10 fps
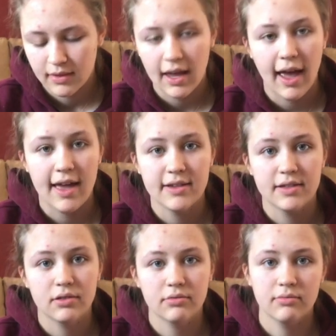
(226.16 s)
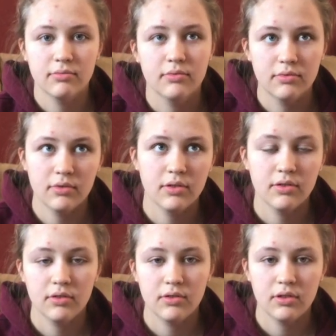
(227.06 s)
And
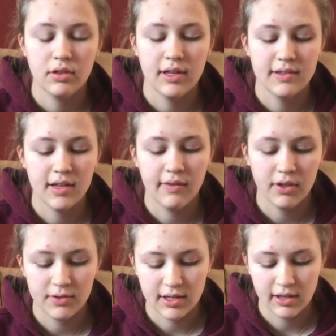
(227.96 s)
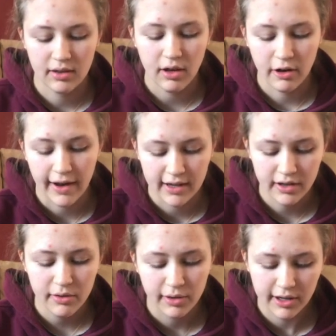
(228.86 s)
instead of using the O ending,
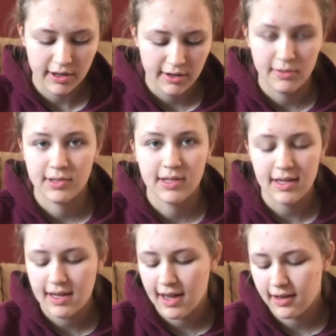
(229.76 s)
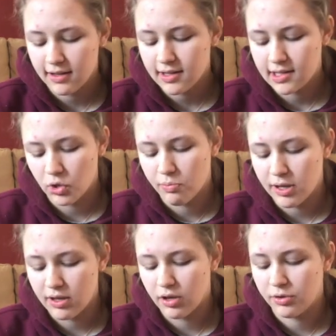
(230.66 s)
we're going to use the E ending, so it would be
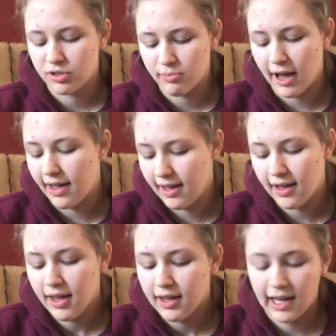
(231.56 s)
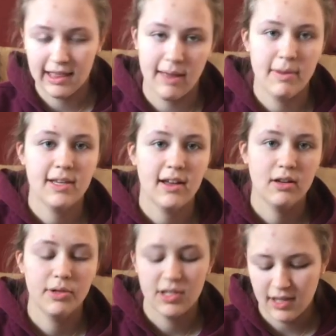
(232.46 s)
yo trabajé en la mañana,
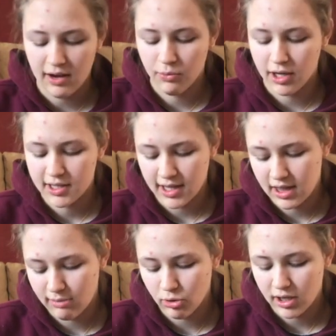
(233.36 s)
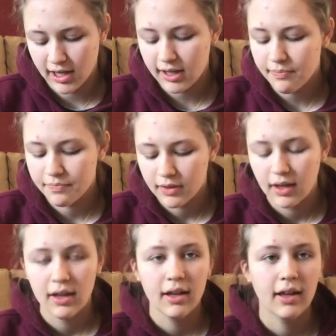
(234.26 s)
which is I worked in the morning.
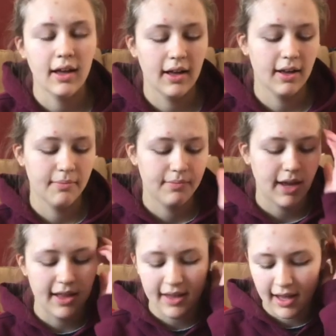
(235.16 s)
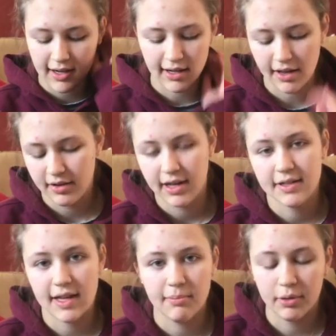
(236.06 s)
And then another
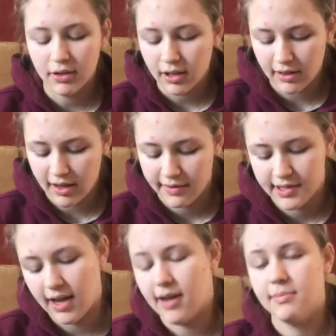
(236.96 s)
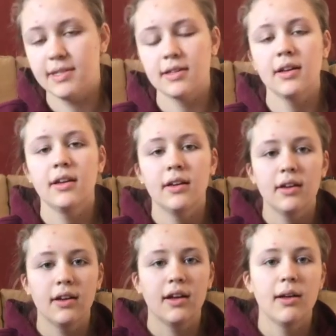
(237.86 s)
example, a lot of times
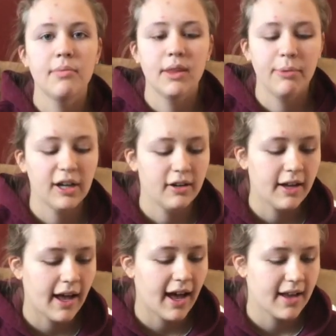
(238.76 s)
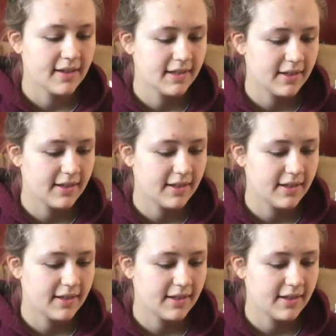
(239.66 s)
the preterite has